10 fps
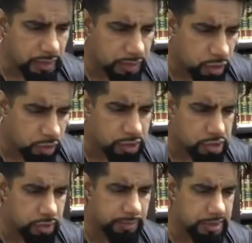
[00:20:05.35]
Dr.
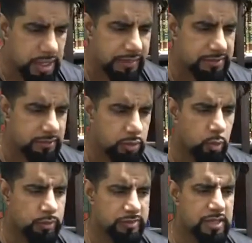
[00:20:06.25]
Sherman Jackson
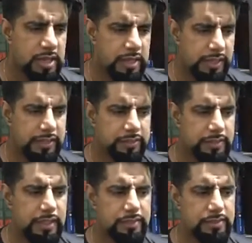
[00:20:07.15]
calls it,
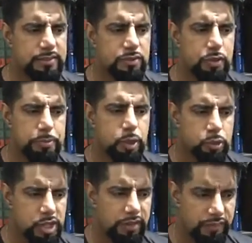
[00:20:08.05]
that this crypto
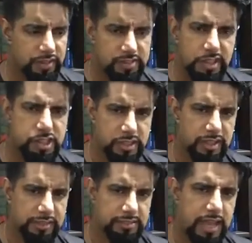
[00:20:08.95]
Shafization
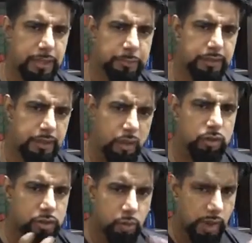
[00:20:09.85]
that's happened along
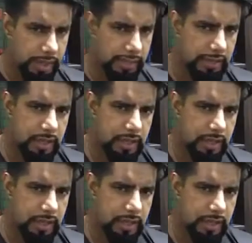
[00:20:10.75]
the way.